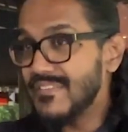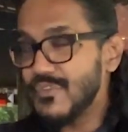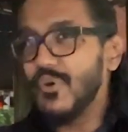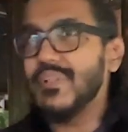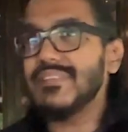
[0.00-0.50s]

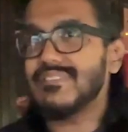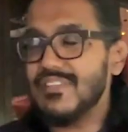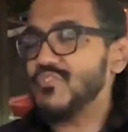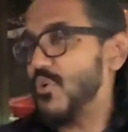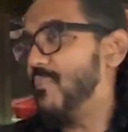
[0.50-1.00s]
So that's
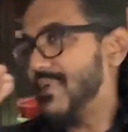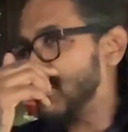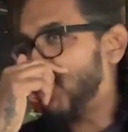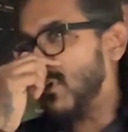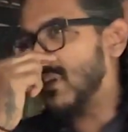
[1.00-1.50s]
the sort of
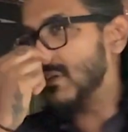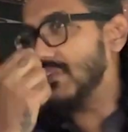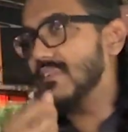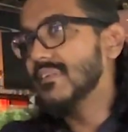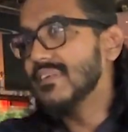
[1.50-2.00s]

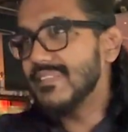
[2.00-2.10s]
metaphorical